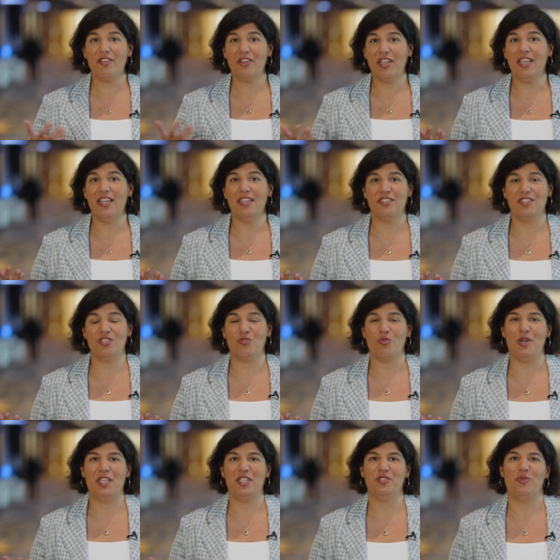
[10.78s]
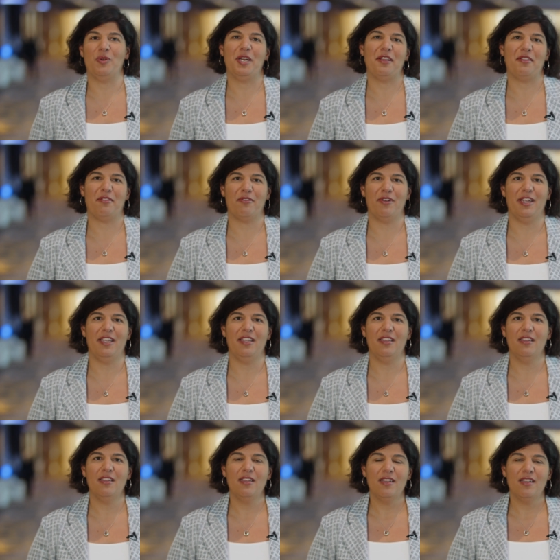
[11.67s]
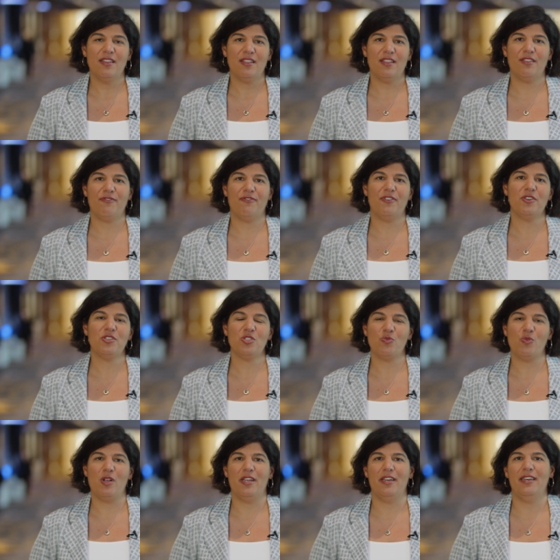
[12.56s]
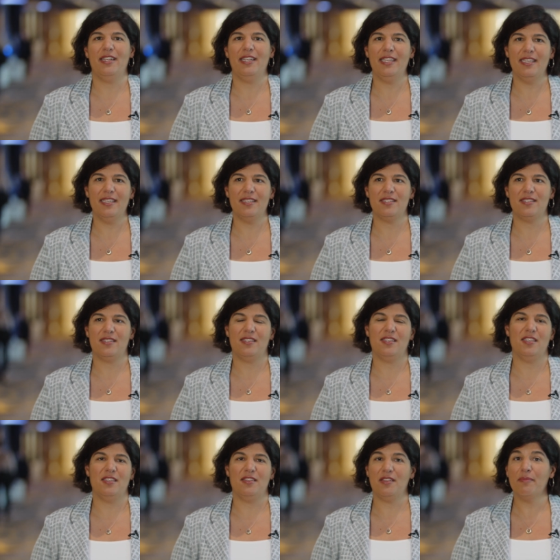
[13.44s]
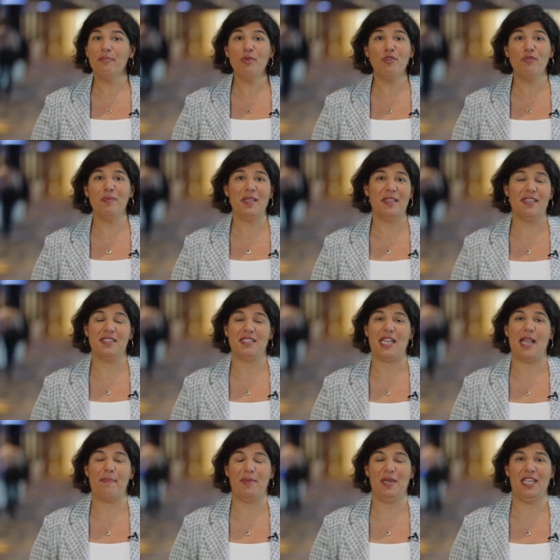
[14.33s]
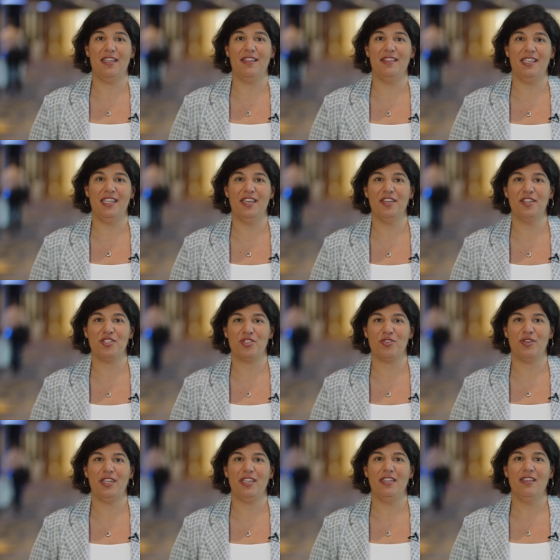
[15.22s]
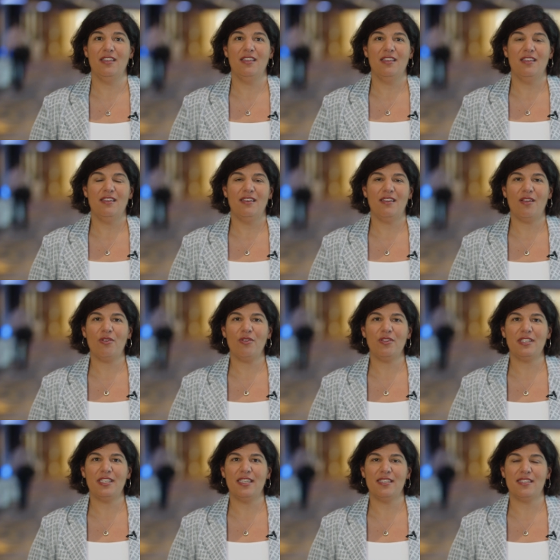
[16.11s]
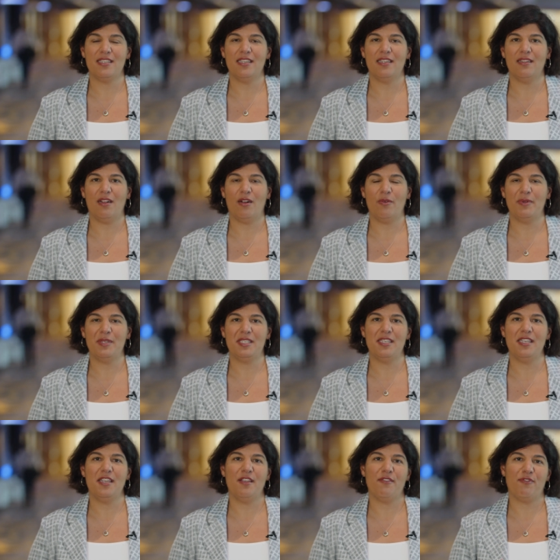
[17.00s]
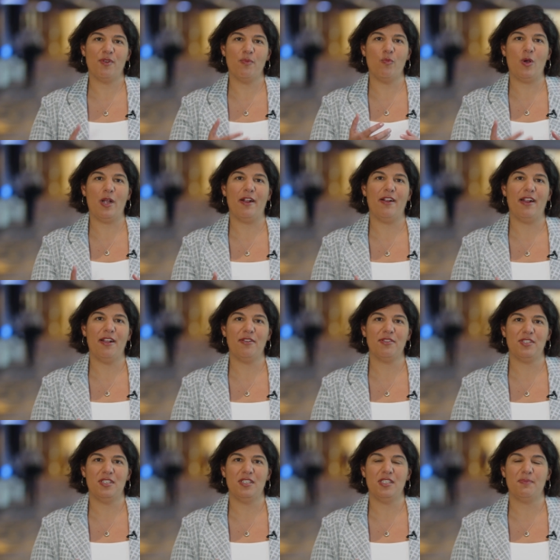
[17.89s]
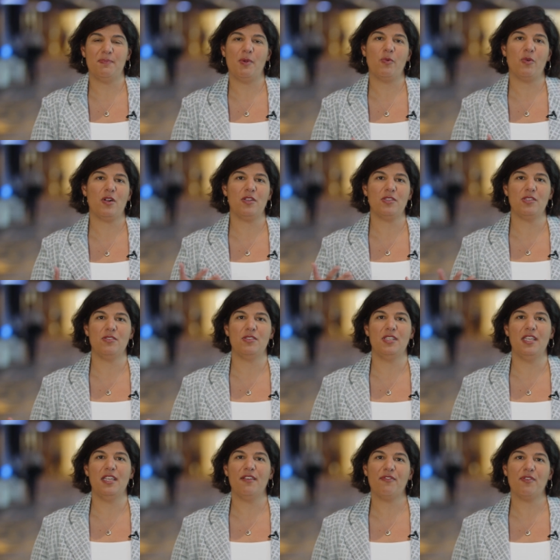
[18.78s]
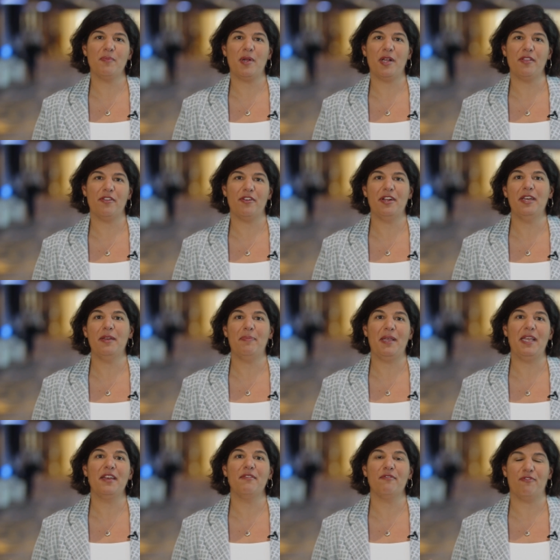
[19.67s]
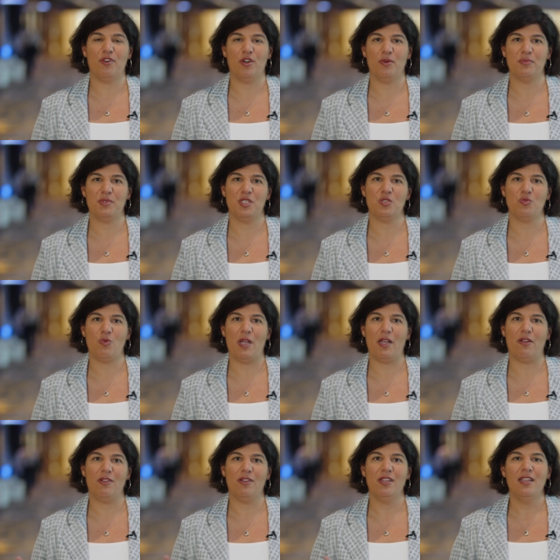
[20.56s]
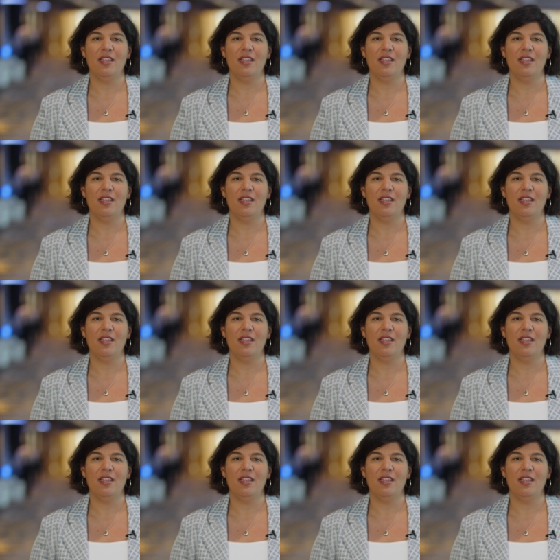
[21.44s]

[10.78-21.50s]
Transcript: looking into 2023. The first one is the, the movement that's happening in the industry. Not only is it are we seeing it from wirehouses, but we're also seeing it from other independent firms as well.